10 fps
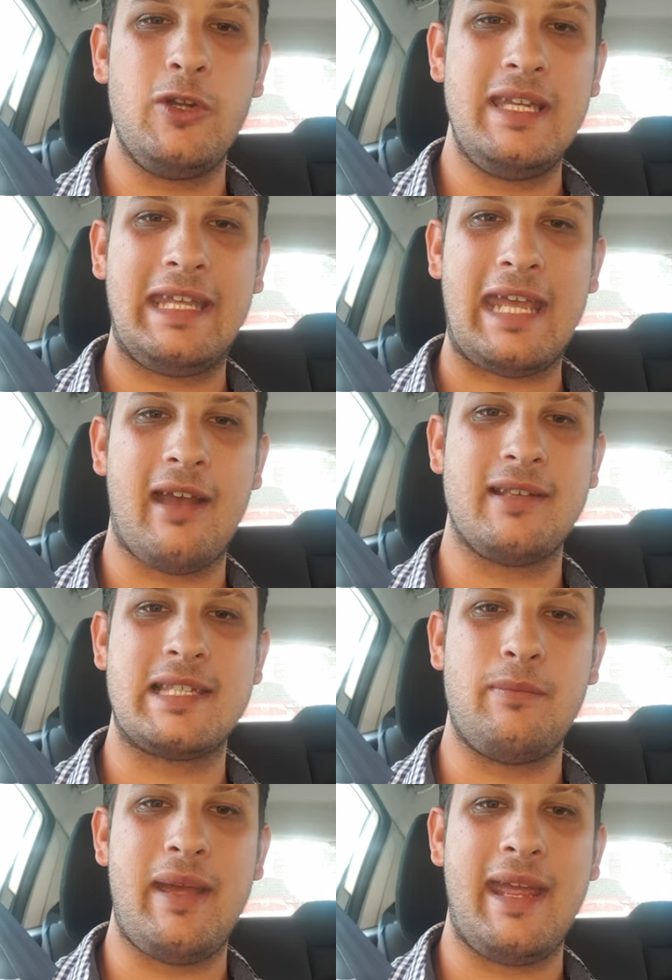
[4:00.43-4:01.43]
only
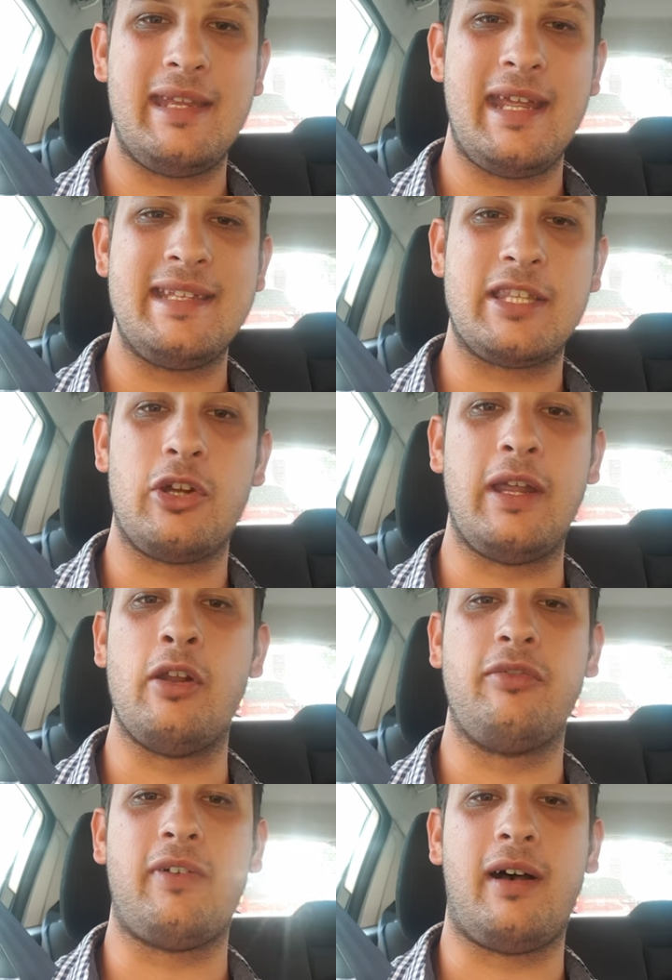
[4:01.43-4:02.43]
counts the mandates that are in
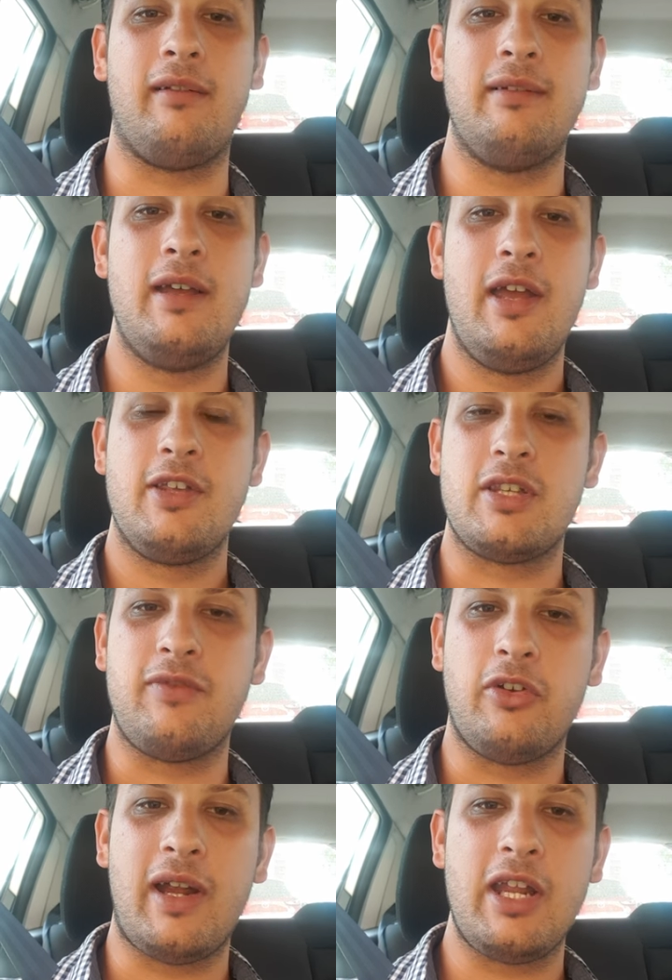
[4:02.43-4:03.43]
her file. So
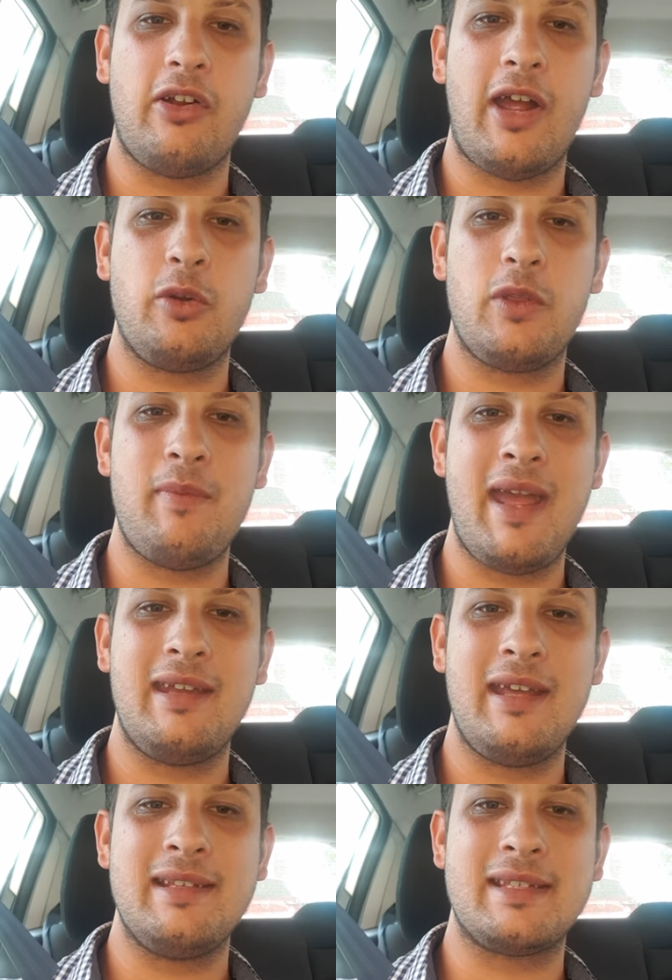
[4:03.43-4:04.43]
if you're running around with
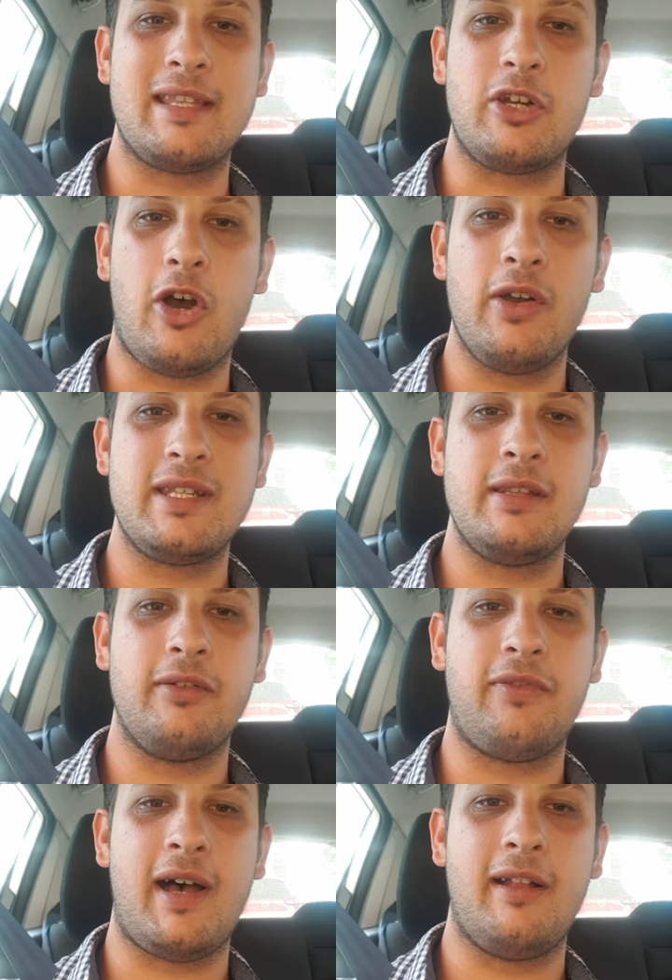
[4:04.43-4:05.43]
mandates that aren't in
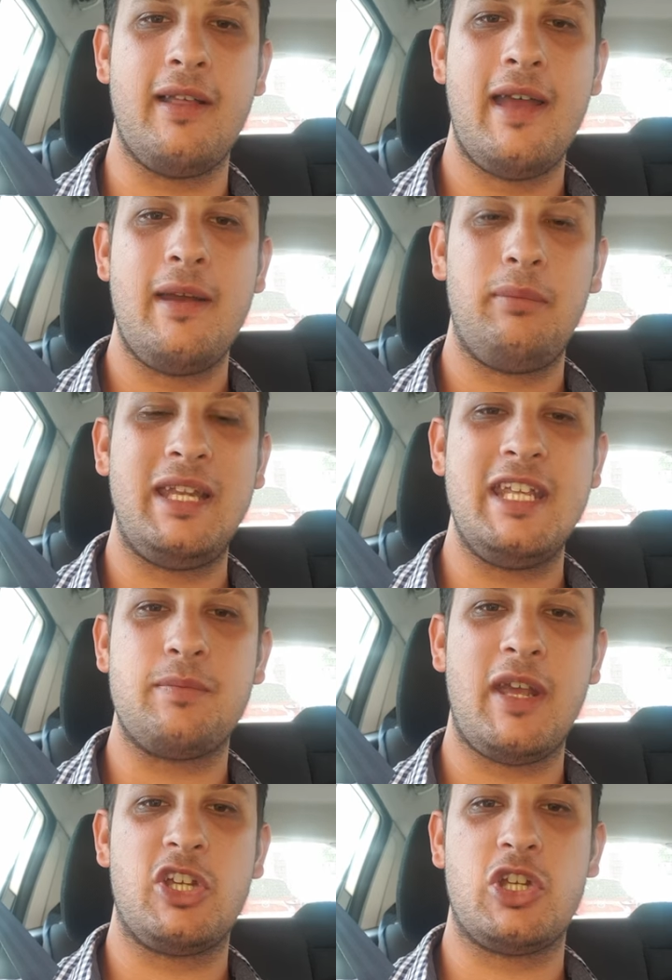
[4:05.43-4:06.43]
the file, please
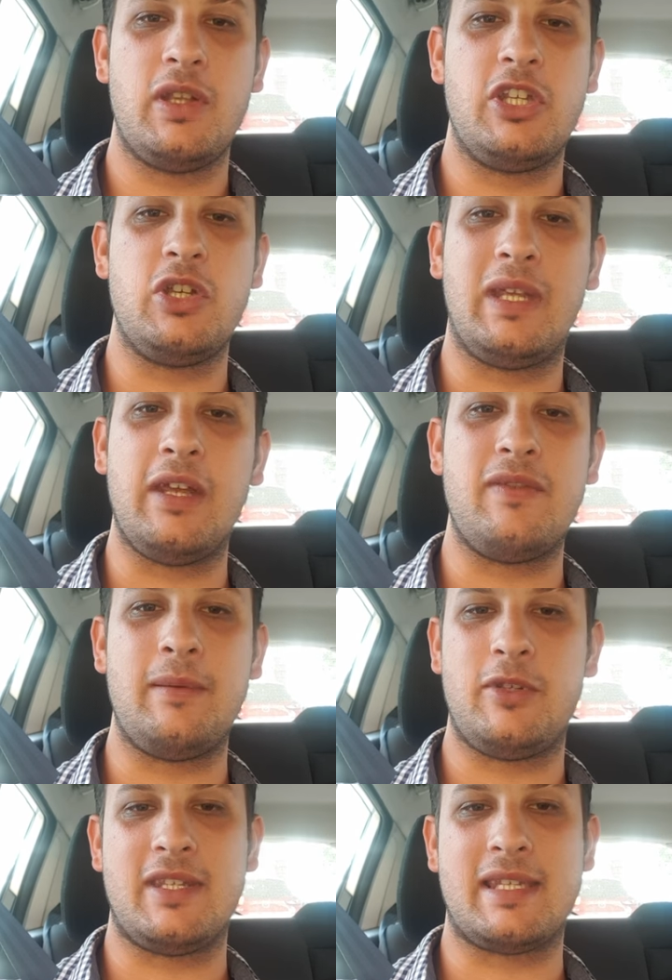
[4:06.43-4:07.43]
make sure that you give
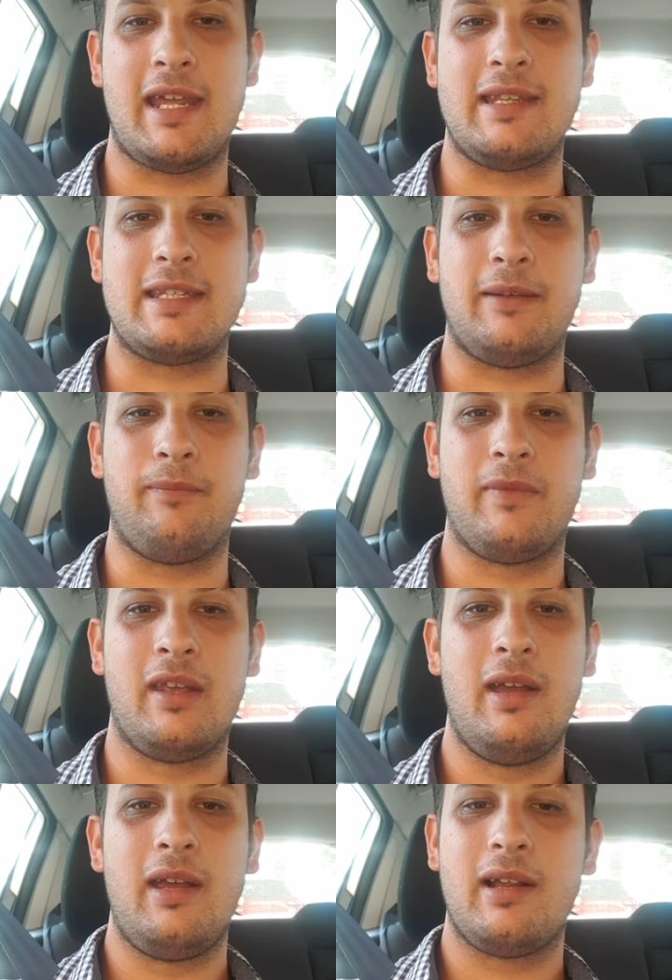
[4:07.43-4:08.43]
them to Stacy.
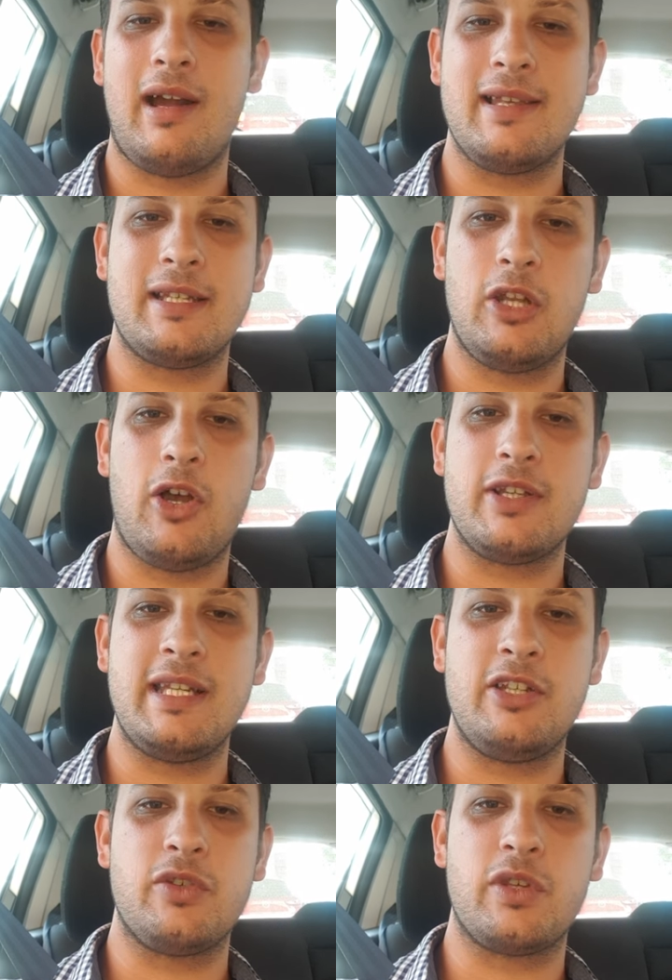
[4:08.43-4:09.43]
Guys, and
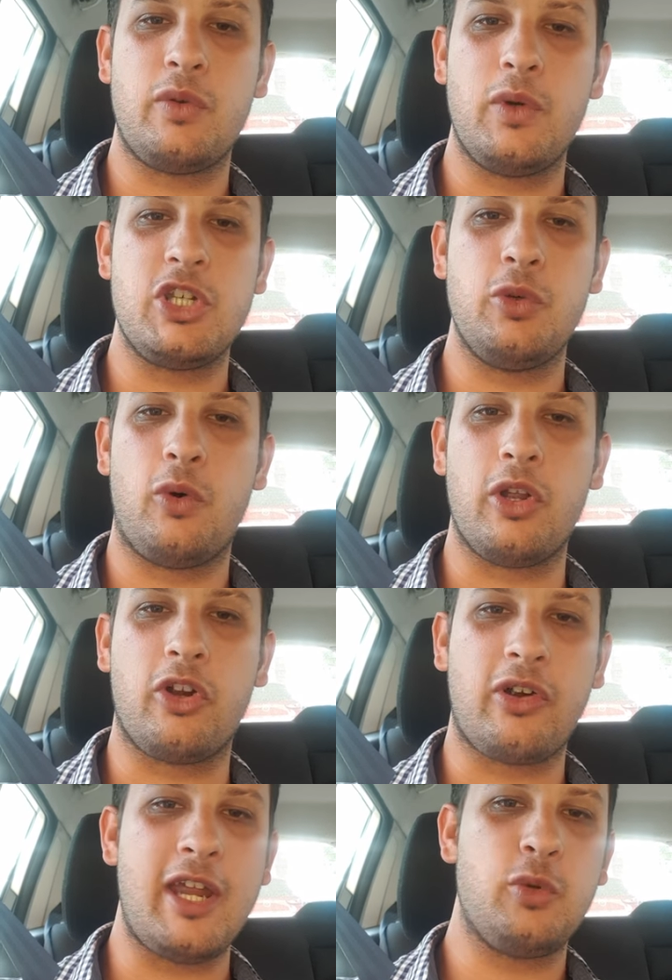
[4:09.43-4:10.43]
lastly, just want to wish you all a
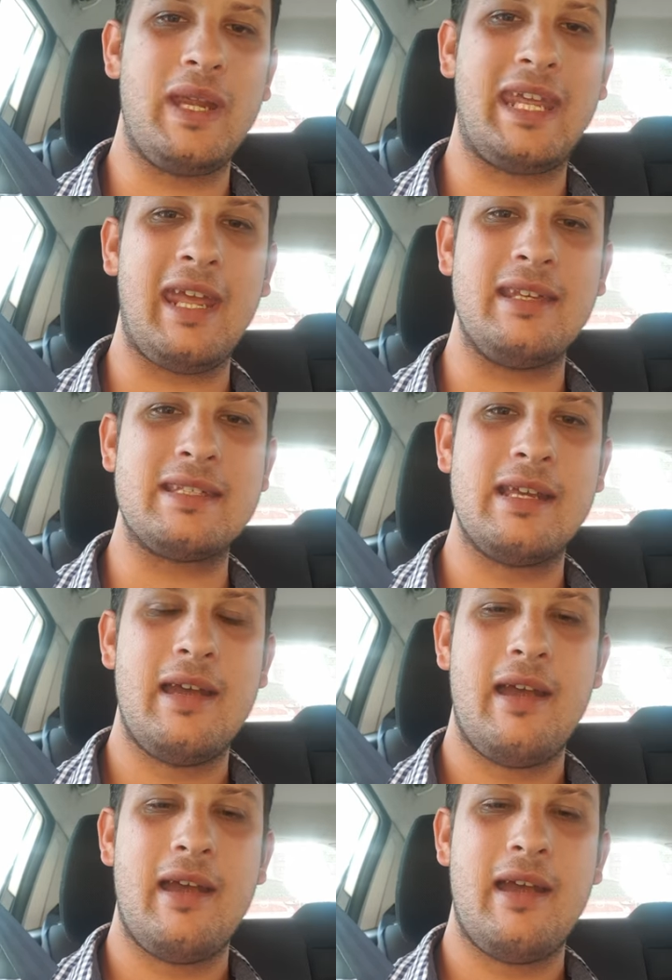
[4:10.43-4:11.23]
great weekend.